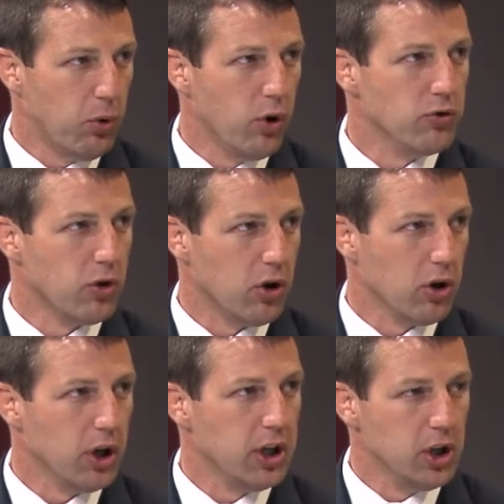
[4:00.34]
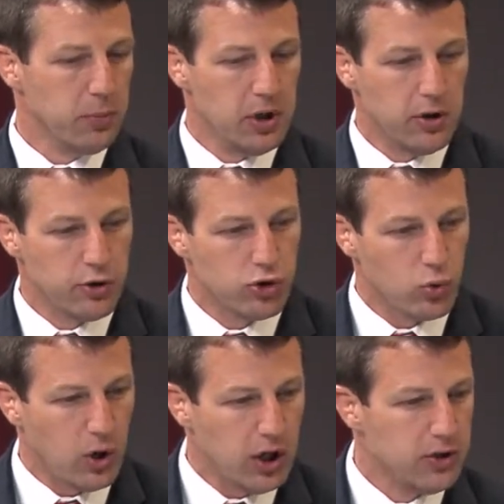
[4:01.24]
points are, and he'll be able to
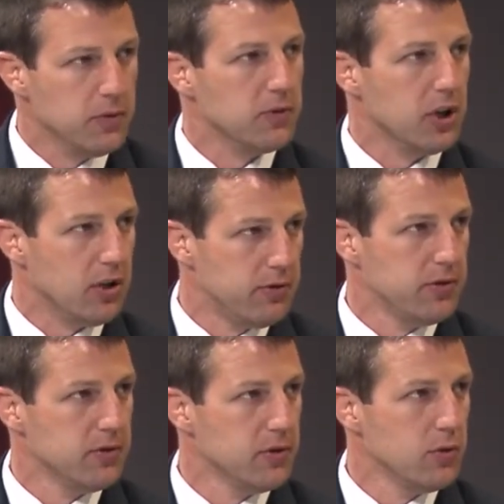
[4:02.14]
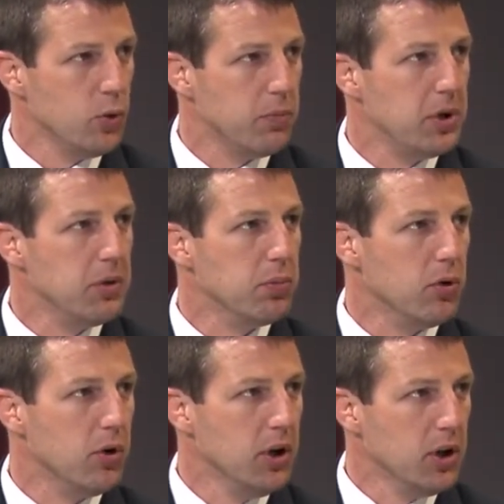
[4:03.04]
surround himself with
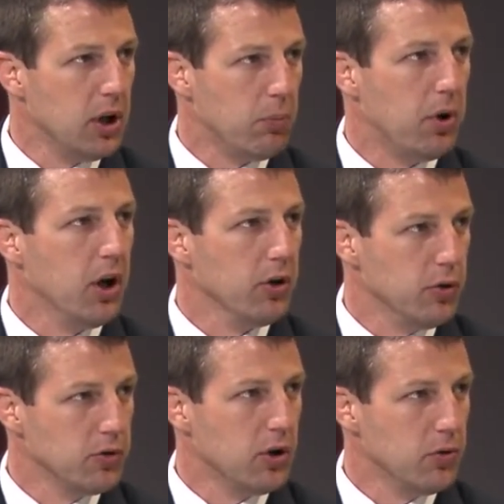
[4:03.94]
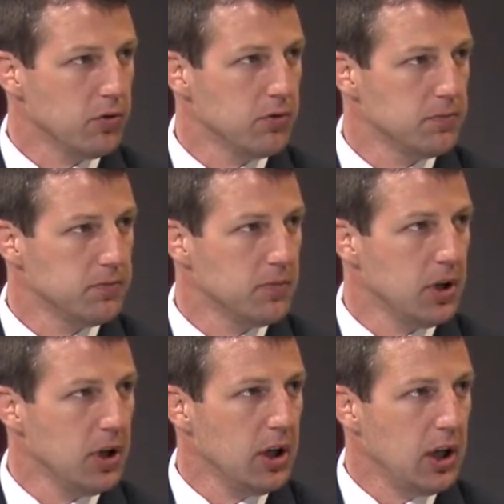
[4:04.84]
people that'll plug those holes. Okay.
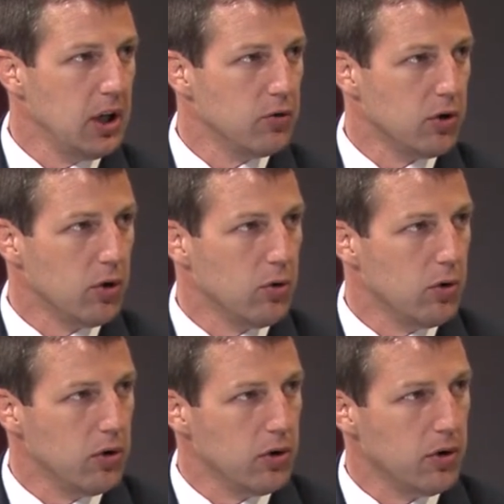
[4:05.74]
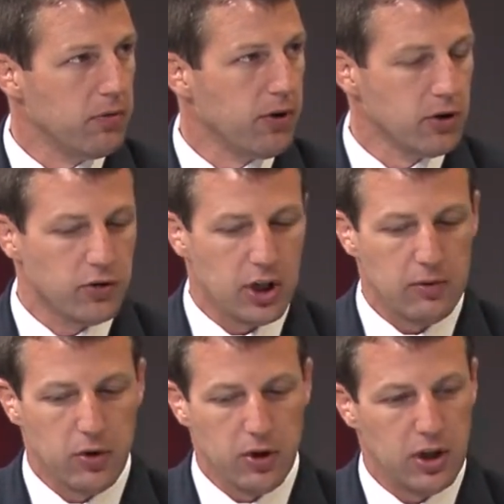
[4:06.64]
And so uh, the first thing
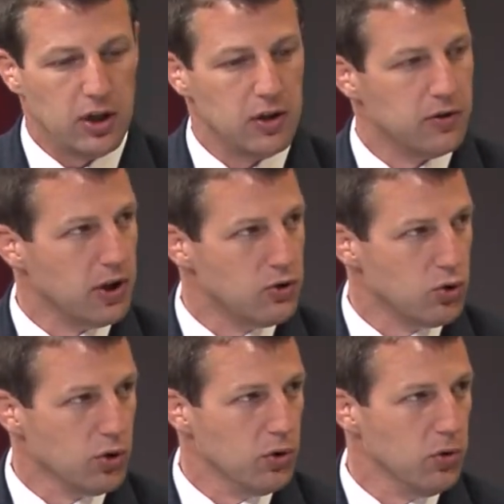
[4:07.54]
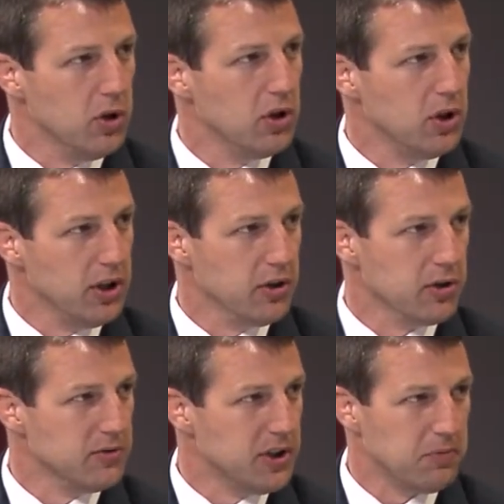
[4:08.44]
I'm looking at is a true
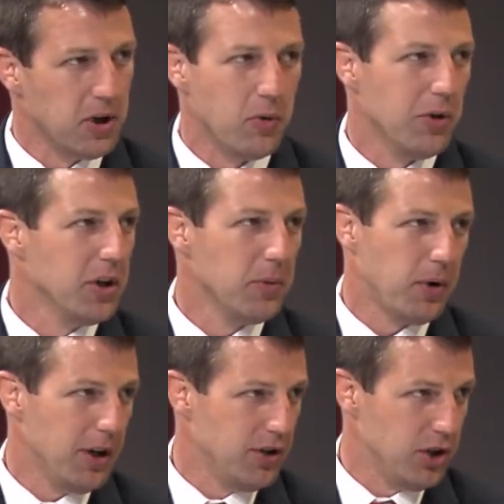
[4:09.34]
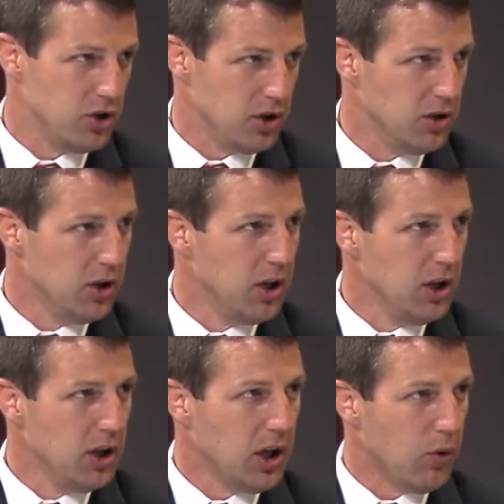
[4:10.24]
leader. I'm not wanting a politician.
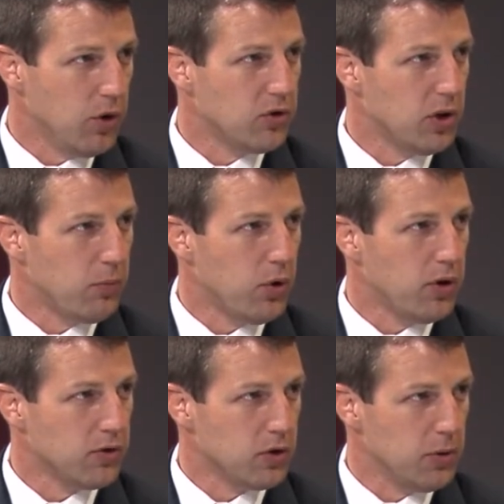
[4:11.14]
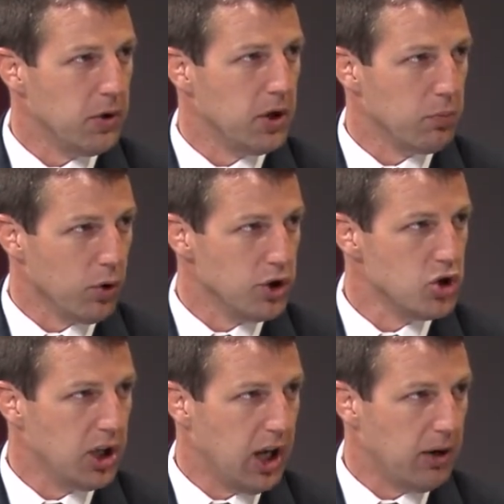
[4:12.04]
Mm-hmm. I want someone that's going to be able to
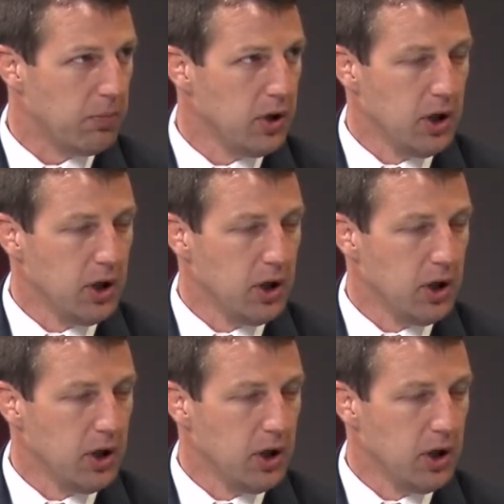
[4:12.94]
bridge the gap,